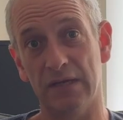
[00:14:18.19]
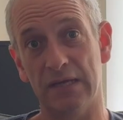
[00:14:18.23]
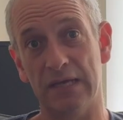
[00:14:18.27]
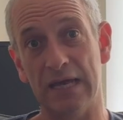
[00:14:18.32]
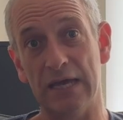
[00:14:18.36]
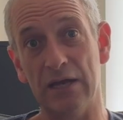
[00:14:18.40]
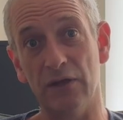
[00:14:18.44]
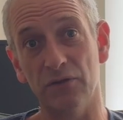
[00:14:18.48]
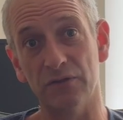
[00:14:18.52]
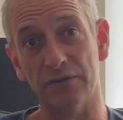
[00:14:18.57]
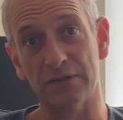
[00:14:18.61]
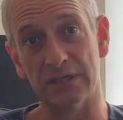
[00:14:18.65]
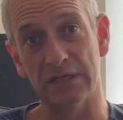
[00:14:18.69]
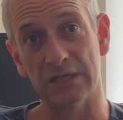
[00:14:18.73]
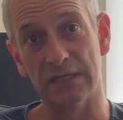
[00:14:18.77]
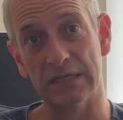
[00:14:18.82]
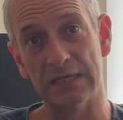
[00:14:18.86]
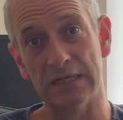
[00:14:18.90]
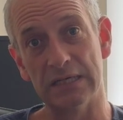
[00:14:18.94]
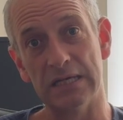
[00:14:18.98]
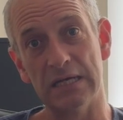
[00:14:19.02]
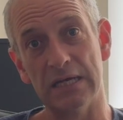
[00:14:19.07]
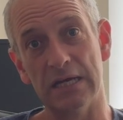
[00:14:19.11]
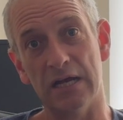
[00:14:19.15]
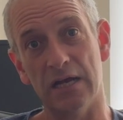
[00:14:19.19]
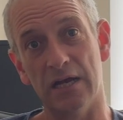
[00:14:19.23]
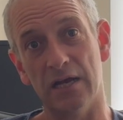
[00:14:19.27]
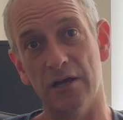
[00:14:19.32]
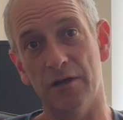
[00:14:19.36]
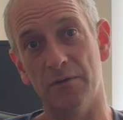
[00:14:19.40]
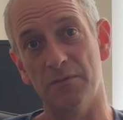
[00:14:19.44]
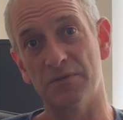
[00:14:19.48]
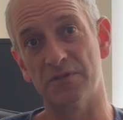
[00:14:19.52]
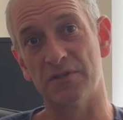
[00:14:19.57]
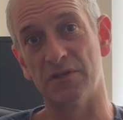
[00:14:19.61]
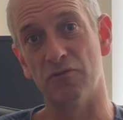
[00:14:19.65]
Kilda,
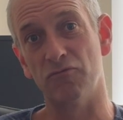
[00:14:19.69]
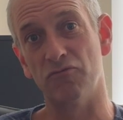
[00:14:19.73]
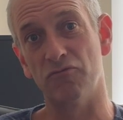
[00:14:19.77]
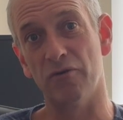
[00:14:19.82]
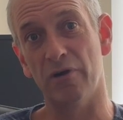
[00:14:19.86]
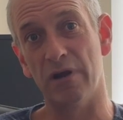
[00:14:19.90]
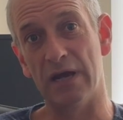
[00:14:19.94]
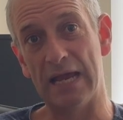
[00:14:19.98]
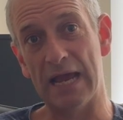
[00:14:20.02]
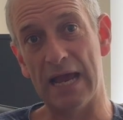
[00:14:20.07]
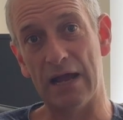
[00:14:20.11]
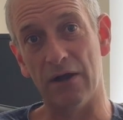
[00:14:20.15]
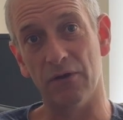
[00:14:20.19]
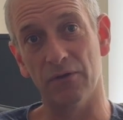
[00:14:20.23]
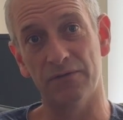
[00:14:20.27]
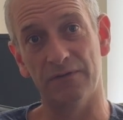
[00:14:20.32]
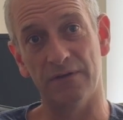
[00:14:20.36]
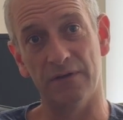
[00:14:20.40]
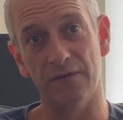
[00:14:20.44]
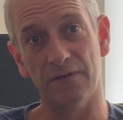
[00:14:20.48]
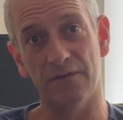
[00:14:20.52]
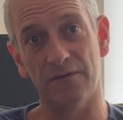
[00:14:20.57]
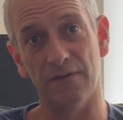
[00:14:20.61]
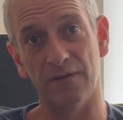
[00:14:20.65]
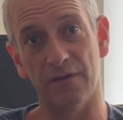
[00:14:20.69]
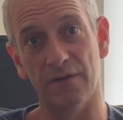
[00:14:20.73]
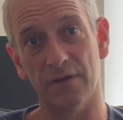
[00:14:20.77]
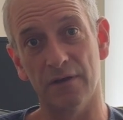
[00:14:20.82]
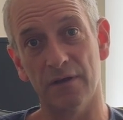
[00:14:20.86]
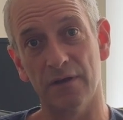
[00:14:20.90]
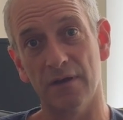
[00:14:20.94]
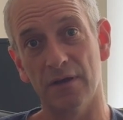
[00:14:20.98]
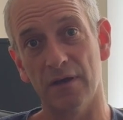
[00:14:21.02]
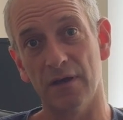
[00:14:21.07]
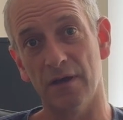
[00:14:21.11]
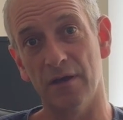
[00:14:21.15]
so right out into
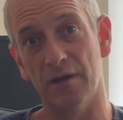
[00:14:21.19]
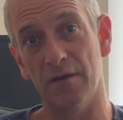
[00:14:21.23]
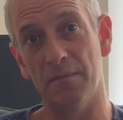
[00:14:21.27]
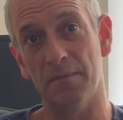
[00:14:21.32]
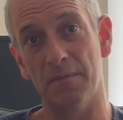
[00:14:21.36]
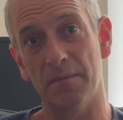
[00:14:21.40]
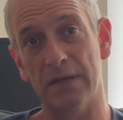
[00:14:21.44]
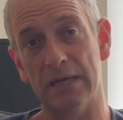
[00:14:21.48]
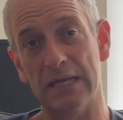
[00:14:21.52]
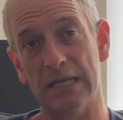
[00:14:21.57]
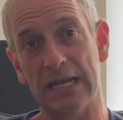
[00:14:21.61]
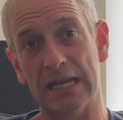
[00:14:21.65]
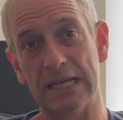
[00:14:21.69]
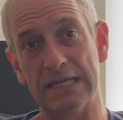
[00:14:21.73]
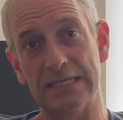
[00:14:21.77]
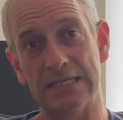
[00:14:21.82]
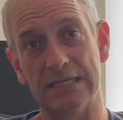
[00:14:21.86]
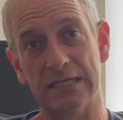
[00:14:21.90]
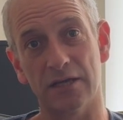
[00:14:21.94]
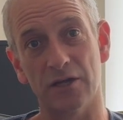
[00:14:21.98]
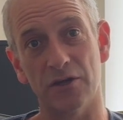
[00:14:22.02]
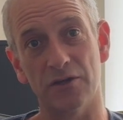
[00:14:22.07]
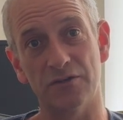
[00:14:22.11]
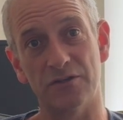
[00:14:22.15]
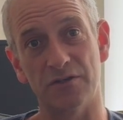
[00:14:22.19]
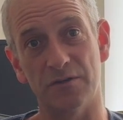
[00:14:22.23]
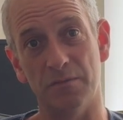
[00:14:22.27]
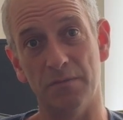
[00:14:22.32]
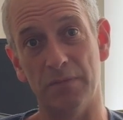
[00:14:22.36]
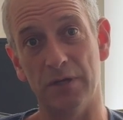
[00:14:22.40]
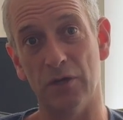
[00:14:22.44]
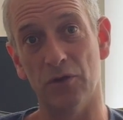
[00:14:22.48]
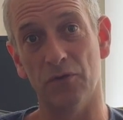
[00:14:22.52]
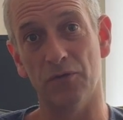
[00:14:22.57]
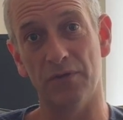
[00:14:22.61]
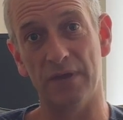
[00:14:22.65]
the Atlantic Ocean
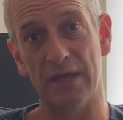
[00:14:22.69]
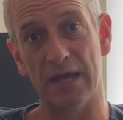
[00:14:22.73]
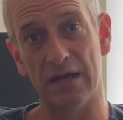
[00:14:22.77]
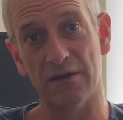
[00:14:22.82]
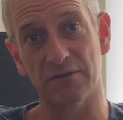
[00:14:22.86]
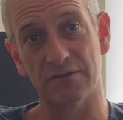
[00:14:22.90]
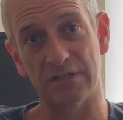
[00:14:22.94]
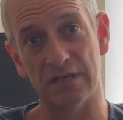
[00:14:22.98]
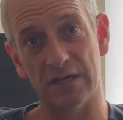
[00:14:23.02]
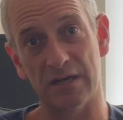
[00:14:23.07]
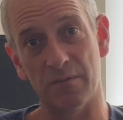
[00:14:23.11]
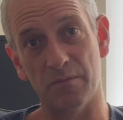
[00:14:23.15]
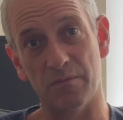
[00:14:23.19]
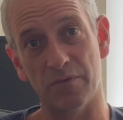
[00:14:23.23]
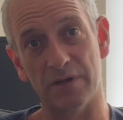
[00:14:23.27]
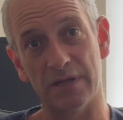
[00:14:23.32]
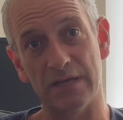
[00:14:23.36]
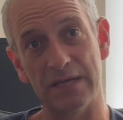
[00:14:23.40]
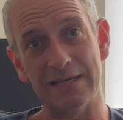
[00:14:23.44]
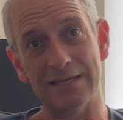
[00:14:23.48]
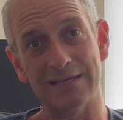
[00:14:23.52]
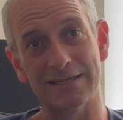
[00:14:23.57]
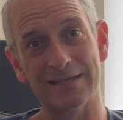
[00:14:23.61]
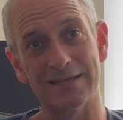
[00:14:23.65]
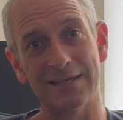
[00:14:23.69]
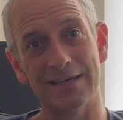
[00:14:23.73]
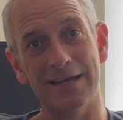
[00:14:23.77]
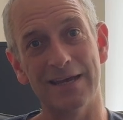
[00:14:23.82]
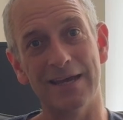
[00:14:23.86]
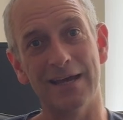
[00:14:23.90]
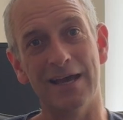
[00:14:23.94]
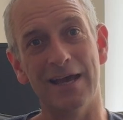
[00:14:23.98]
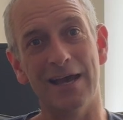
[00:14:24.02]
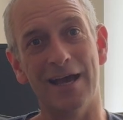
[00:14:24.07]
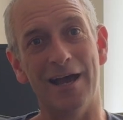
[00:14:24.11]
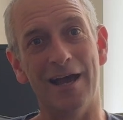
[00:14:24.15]
beyond the Outer Hebrides.
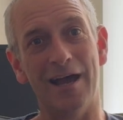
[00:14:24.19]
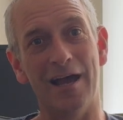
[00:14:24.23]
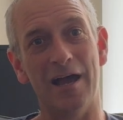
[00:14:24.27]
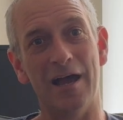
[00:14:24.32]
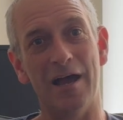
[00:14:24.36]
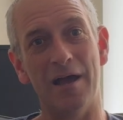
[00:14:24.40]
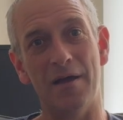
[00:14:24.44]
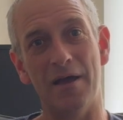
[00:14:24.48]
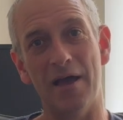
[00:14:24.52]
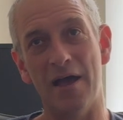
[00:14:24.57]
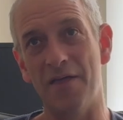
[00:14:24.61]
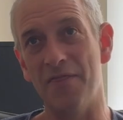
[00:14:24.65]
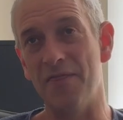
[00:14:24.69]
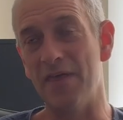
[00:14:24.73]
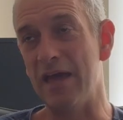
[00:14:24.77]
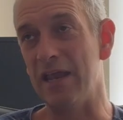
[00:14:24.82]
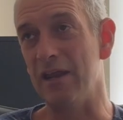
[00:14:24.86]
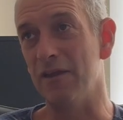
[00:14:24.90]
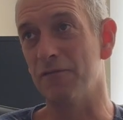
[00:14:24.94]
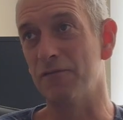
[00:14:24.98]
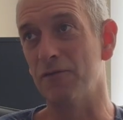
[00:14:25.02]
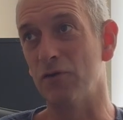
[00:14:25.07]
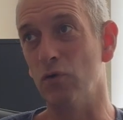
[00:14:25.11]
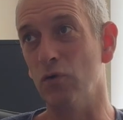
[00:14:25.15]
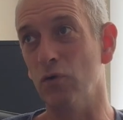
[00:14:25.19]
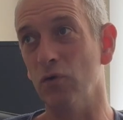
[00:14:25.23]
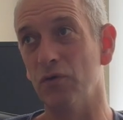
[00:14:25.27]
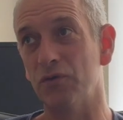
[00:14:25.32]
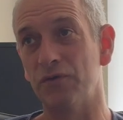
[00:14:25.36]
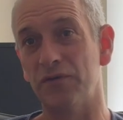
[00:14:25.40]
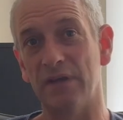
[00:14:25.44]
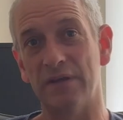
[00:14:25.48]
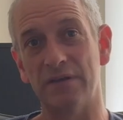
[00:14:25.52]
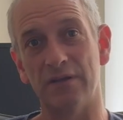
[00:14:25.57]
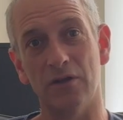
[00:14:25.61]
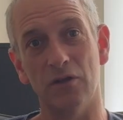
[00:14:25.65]
And then of
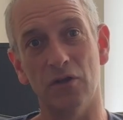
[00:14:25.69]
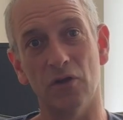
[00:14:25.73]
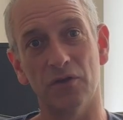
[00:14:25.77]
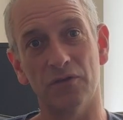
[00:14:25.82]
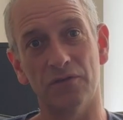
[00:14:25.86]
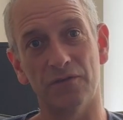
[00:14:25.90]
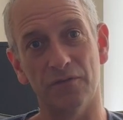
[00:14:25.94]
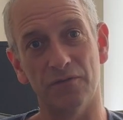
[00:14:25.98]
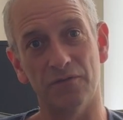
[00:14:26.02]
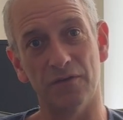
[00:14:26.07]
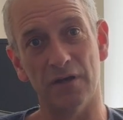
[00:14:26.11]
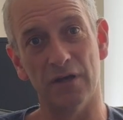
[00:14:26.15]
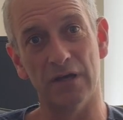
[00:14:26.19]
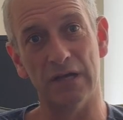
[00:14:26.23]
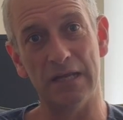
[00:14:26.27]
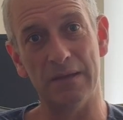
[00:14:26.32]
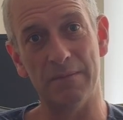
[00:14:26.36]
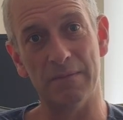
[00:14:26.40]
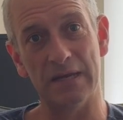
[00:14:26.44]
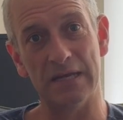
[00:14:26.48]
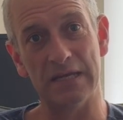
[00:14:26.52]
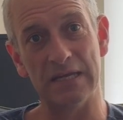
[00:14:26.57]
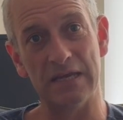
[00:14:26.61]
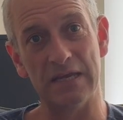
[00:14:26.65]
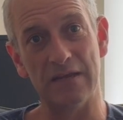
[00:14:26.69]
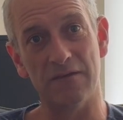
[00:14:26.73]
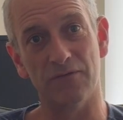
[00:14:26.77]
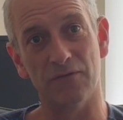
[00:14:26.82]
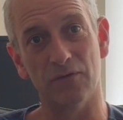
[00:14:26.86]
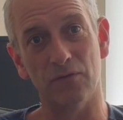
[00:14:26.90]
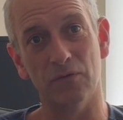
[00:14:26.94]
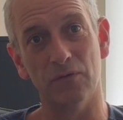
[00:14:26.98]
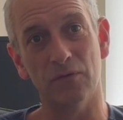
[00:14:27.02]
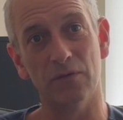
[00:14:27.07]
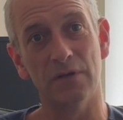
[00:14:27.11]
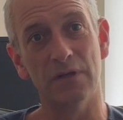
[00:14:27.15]
course there's lots of early
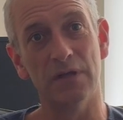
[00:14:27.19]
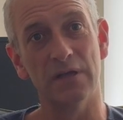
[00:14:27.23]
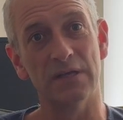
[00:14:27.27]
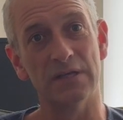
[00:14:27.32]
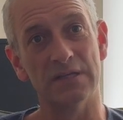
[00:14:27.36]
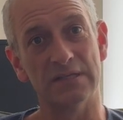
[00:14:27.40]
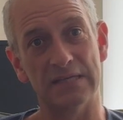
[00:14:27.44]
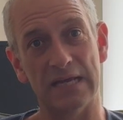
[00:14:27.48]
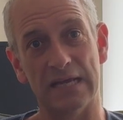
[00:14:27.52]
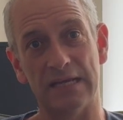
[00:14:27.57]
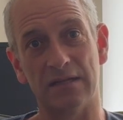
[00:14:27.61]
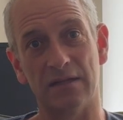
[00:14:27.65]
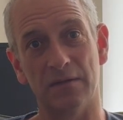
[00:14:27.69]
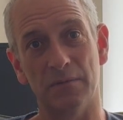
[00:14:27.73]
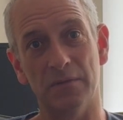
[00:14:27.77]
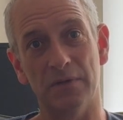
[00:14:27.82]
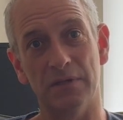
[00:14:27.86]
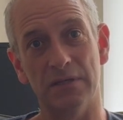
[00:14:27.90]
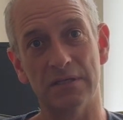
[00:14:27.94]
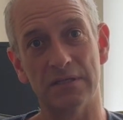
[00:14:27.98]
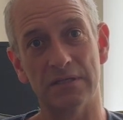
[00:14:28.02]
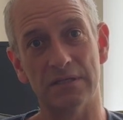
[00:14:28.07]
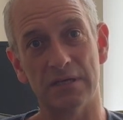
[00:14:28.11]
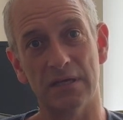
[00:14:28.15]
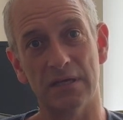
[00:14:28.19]
medieval settlement